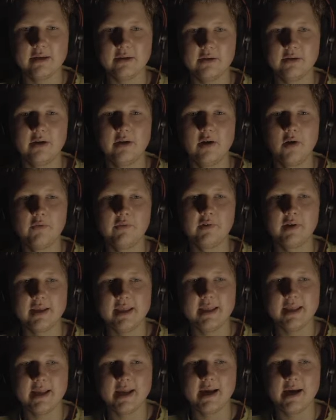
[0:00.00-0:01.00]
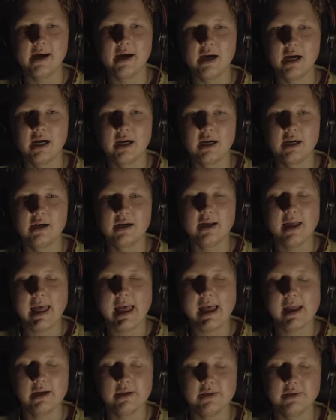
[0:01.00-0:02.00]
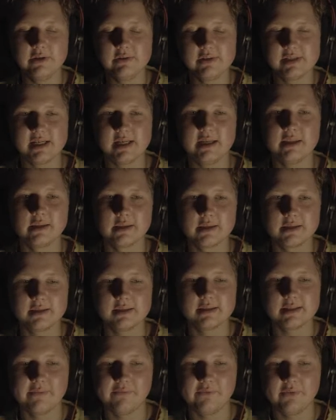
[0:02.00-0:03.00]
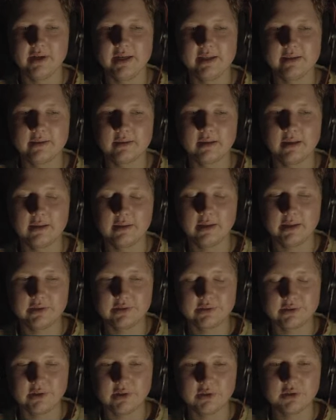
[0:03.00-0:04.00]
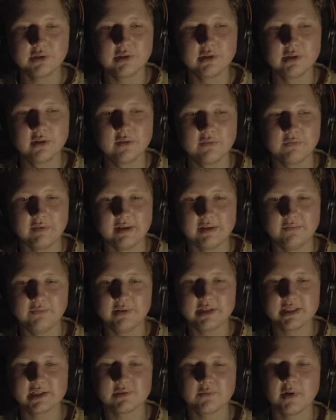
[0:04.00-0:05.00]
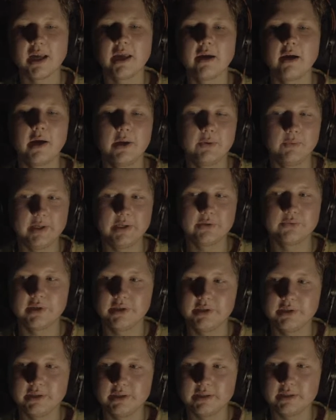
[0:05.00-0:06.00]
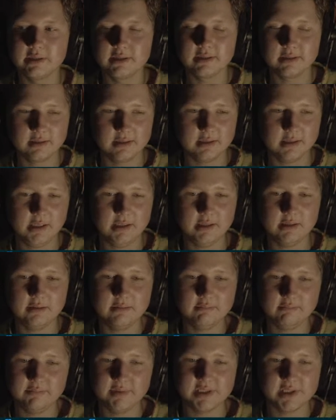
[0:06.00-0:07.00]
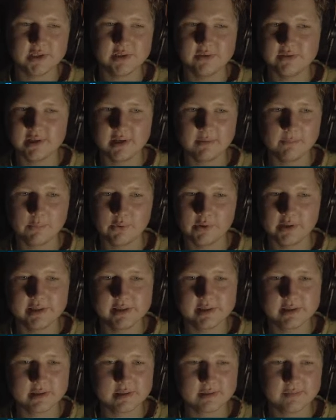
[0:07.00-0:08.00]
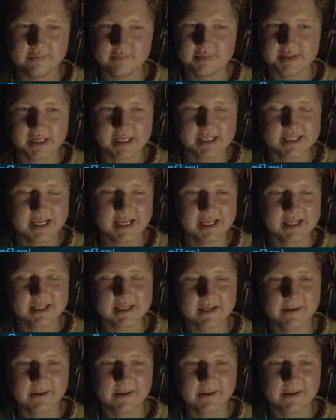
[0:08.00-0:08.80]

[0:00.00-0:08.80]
over here and using the freed thing later on. Which is why I rerun it and just using print success.